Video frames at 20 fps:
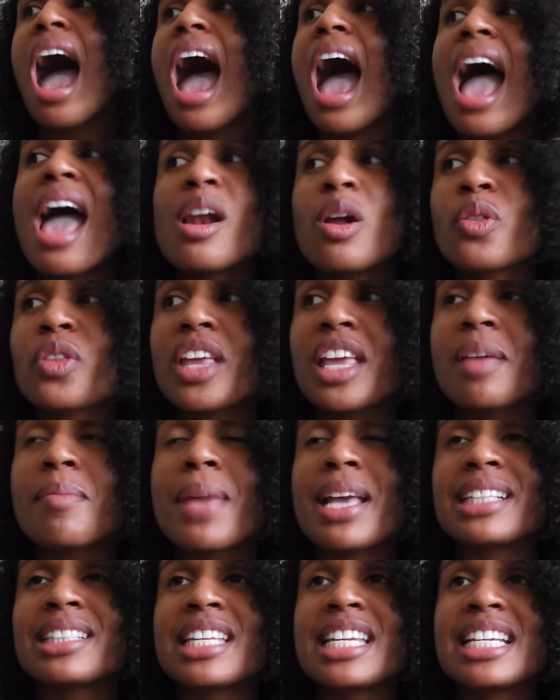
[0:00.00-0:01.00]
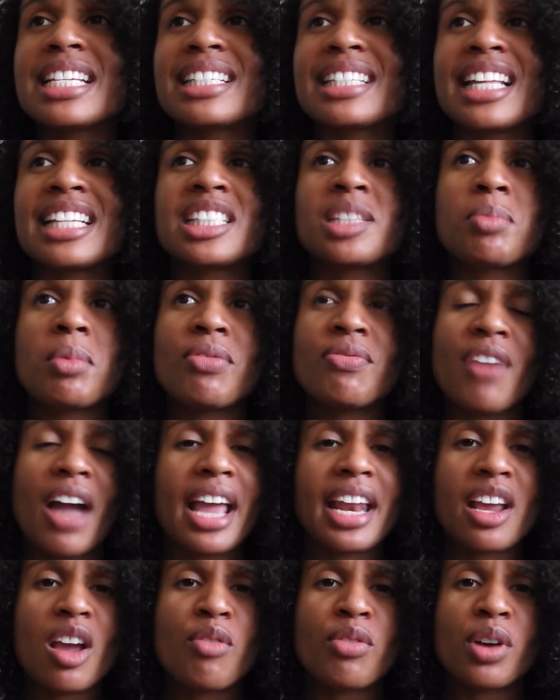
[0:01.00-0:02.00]
I don't think it makes any sense to be
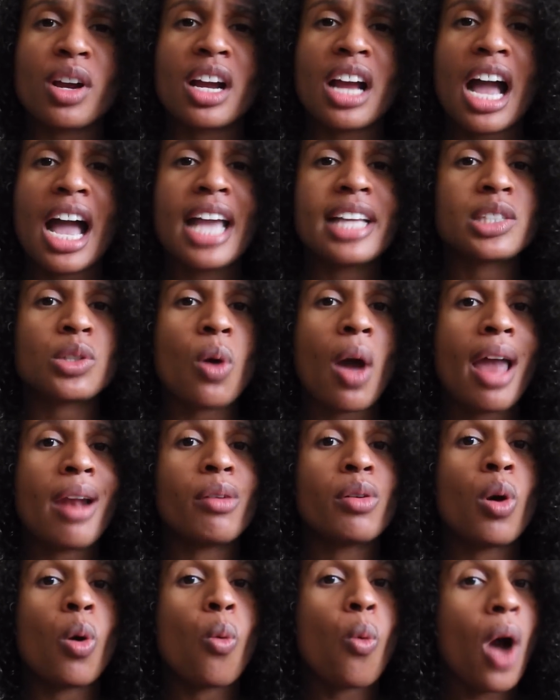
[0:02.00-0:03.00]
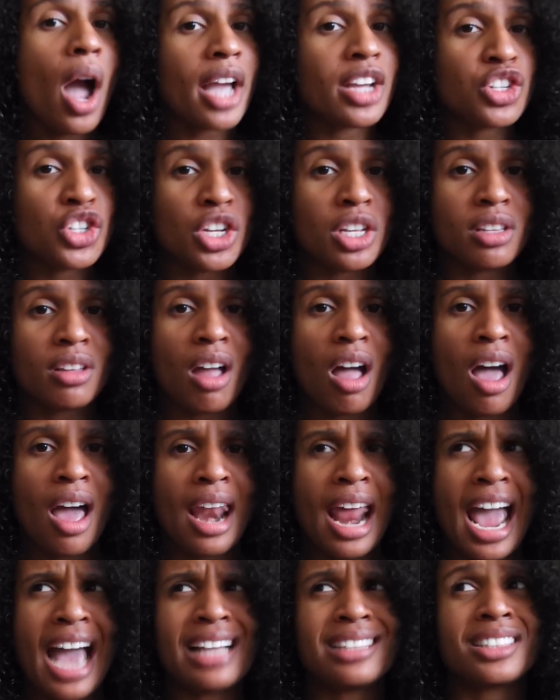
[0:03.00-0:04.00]
fighting over a guy, so I don't know why she
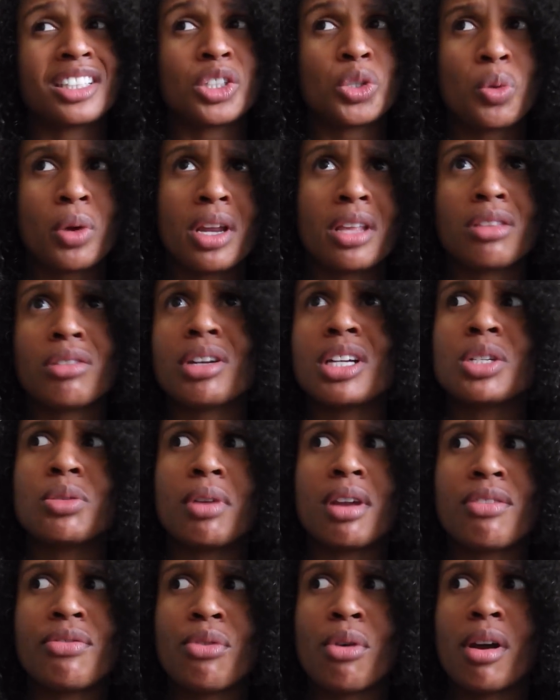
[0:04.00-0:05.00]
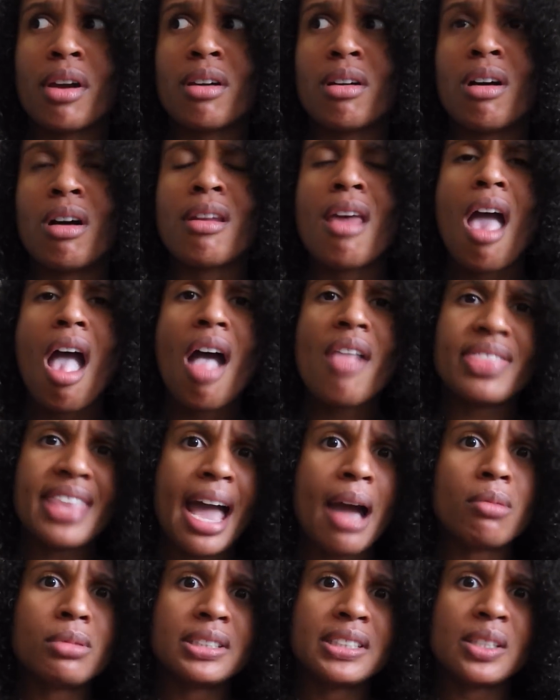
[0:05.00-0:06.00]
thought as a 23, 24-year-old
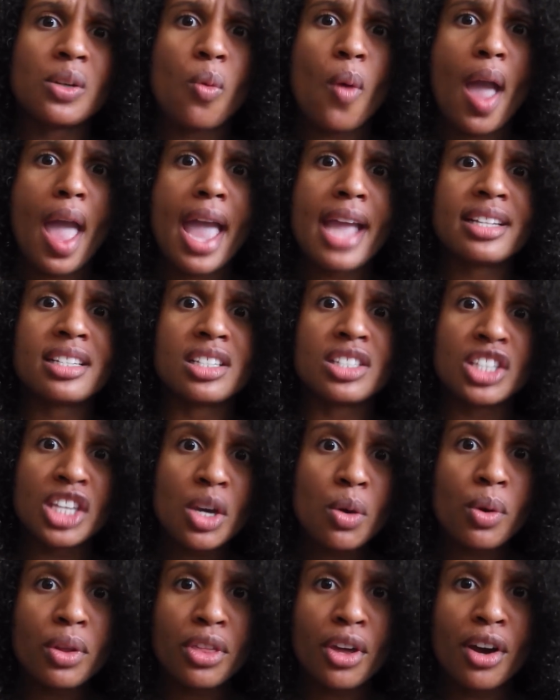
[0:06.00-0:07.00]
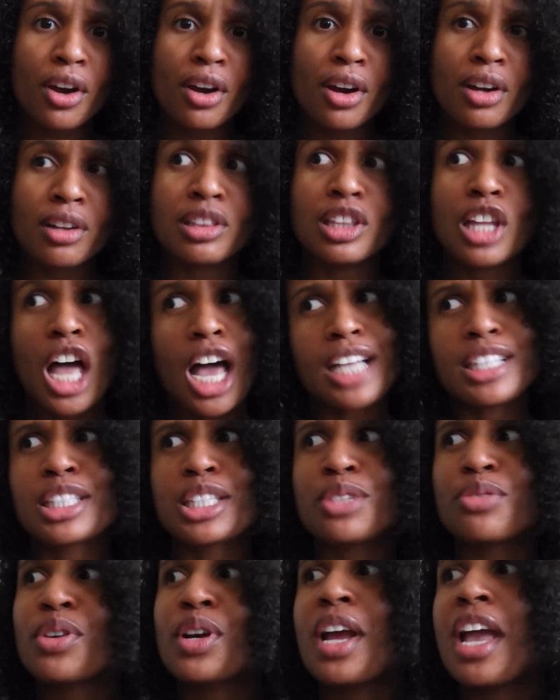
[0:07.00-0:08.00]
that was the way to deal with her
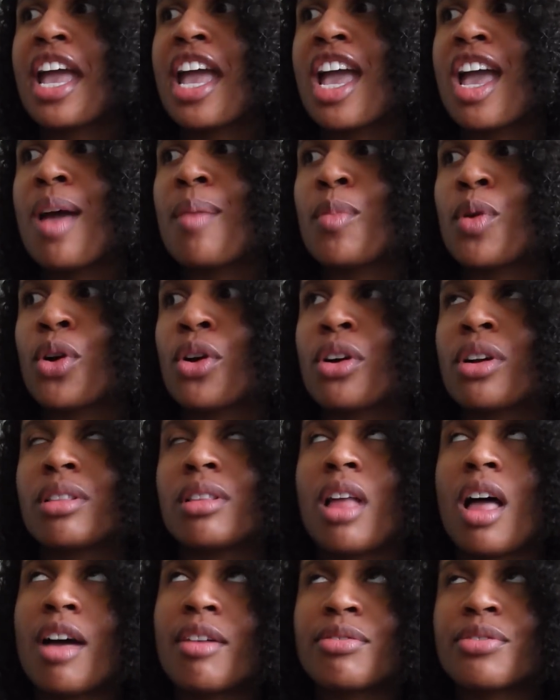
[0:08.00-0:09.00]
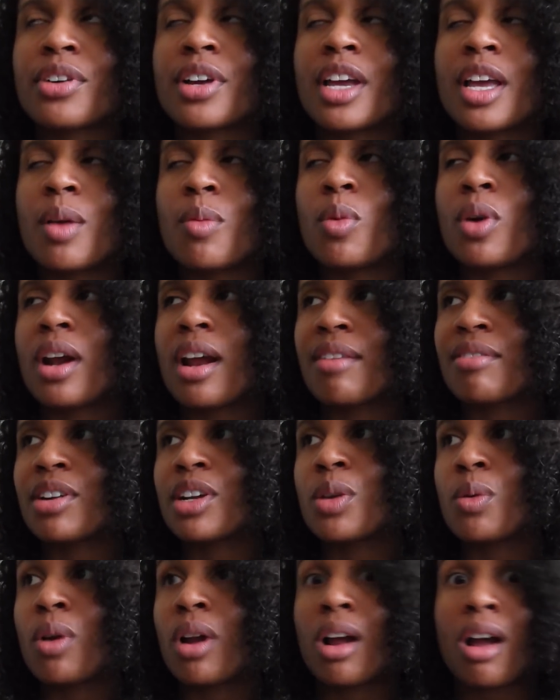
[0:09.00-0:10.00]
lust for him or her love for him, whatever
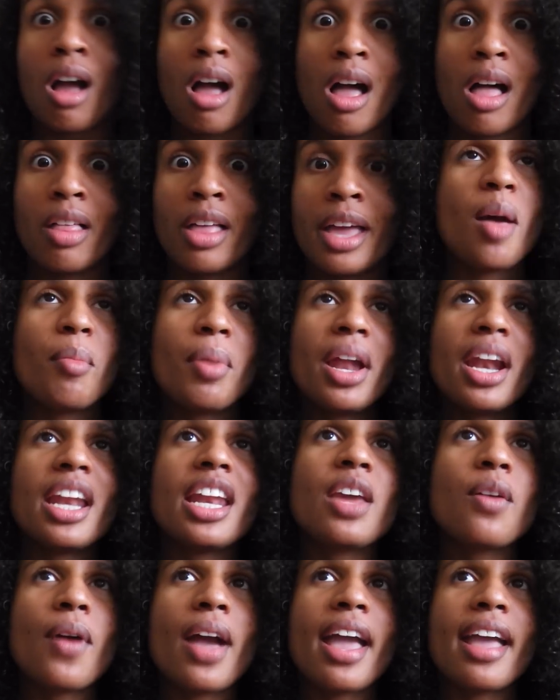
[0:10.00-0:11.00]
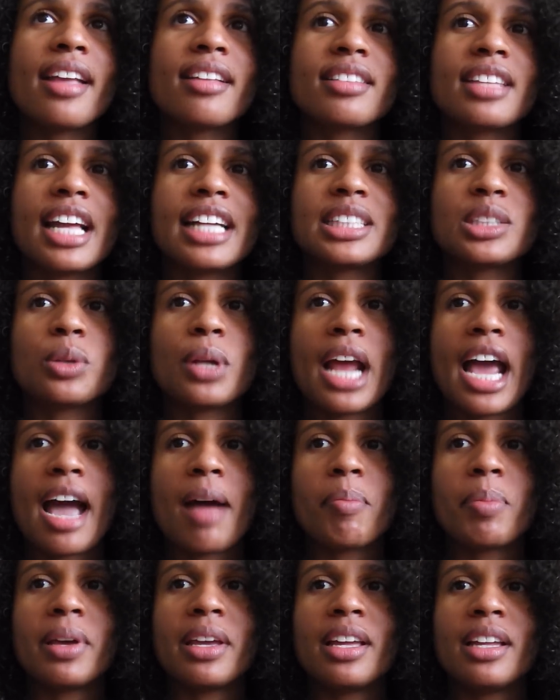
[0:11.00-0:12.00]
you want to call it. But anyway, that's what
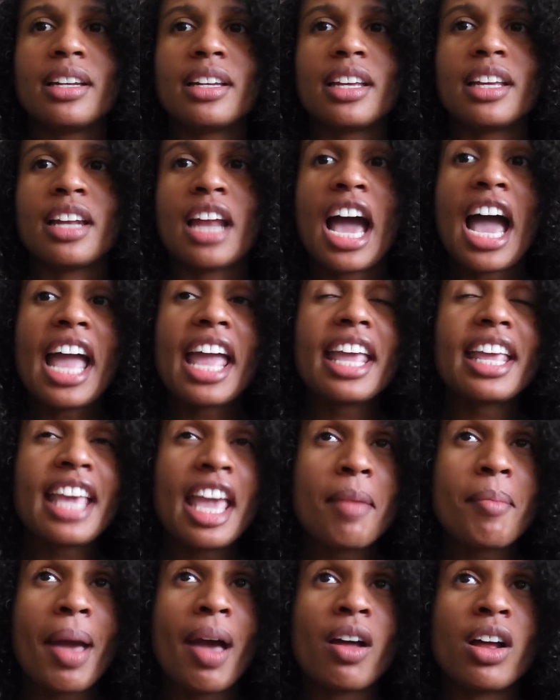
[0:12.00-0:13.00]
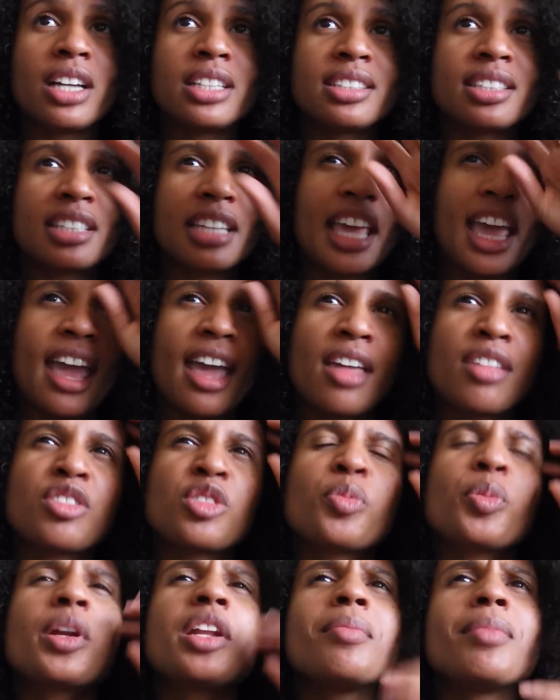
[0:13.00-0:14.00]
happened, and I came out
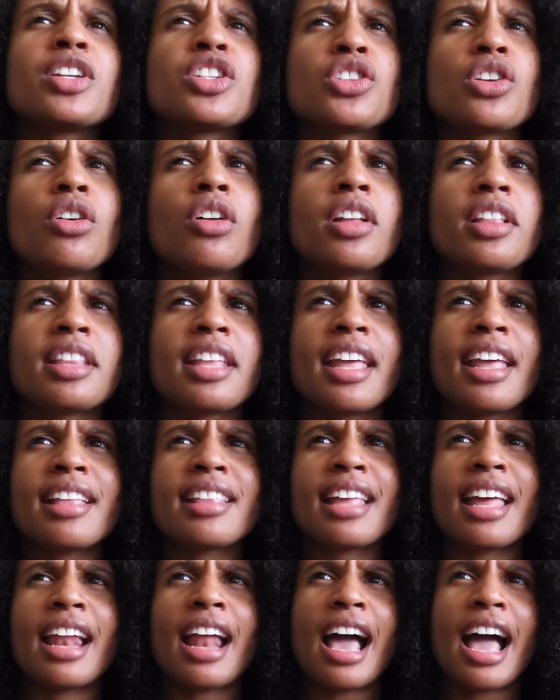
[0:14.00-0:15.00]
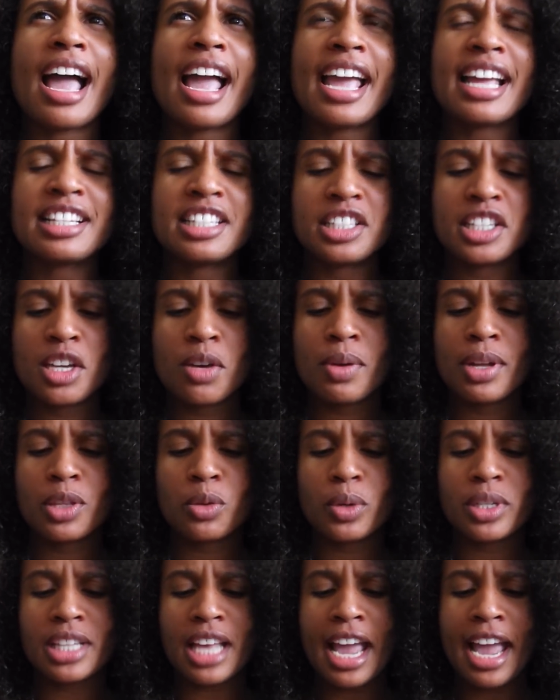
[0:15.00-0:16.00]
unscathed. Pretty much the only thing that I had to deal with
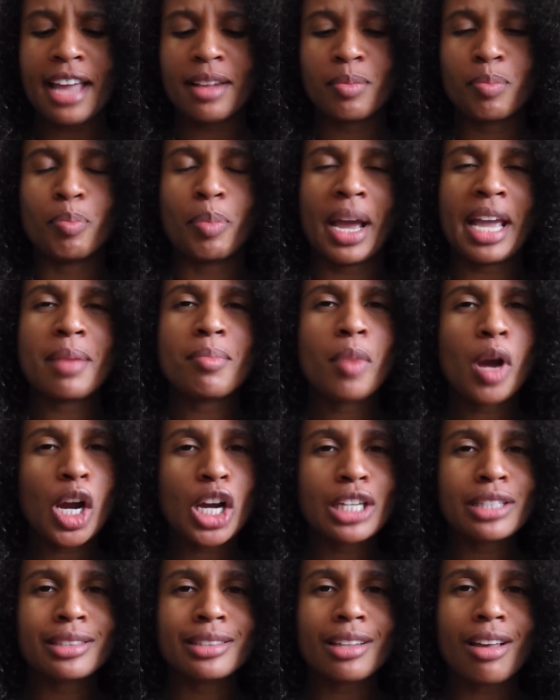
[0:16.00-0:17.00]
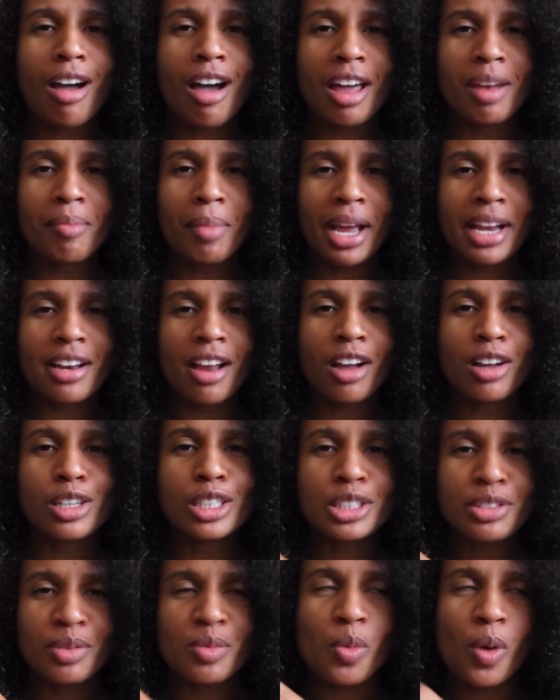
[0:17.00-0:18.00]
was I had bite marks on my
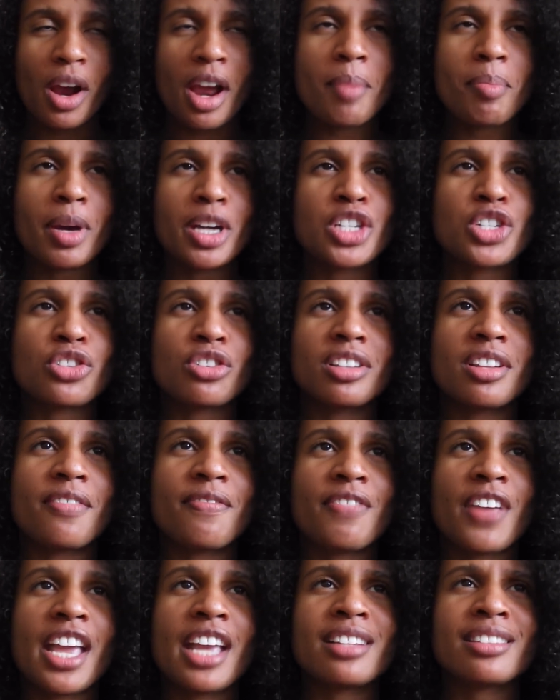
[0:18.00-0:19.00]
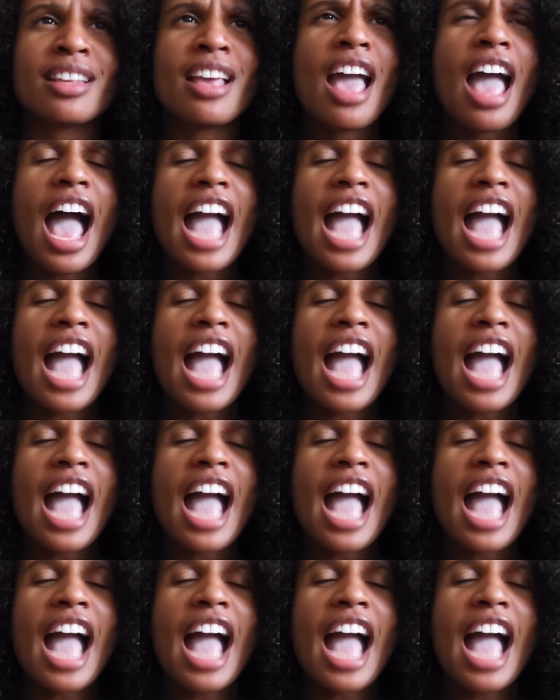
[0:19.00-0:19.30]
knuckles from where I punched her in the face.